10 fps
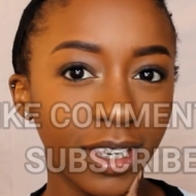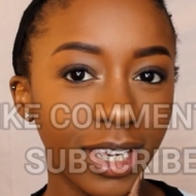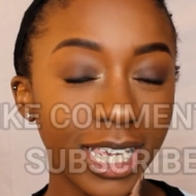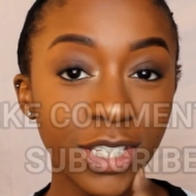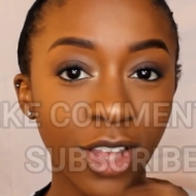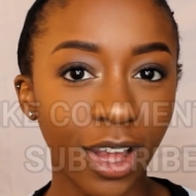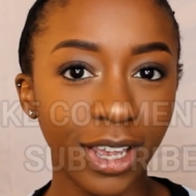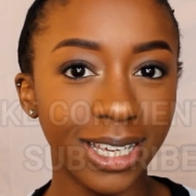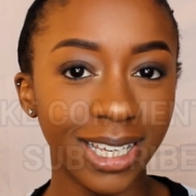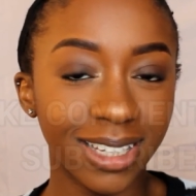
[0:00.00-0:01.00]
it's not
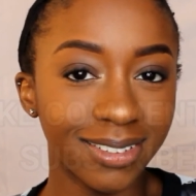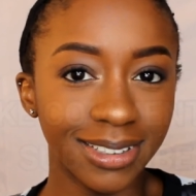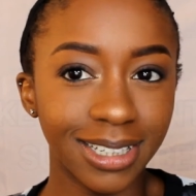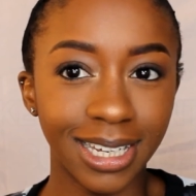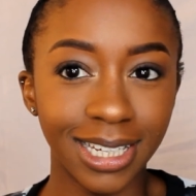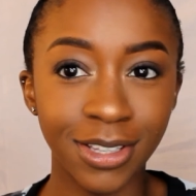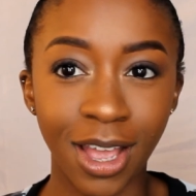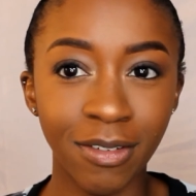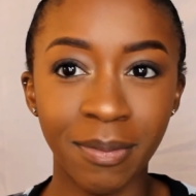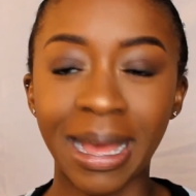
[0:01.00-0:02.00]

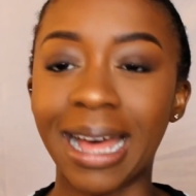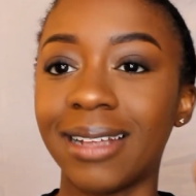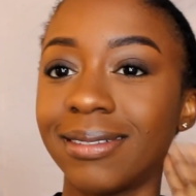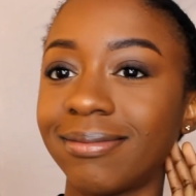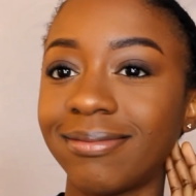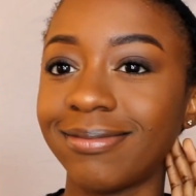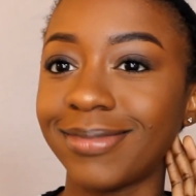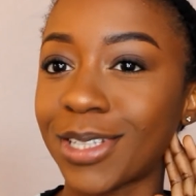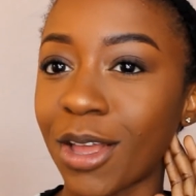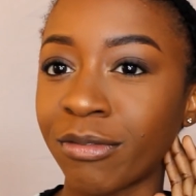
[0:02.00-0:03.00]
even bad.
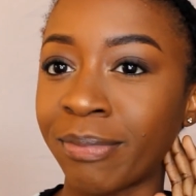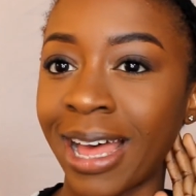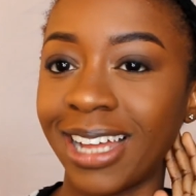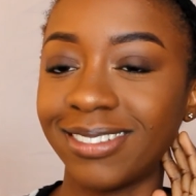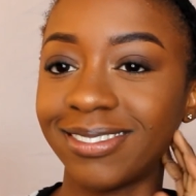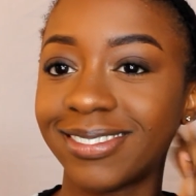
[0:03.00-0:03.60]
It's not even bad.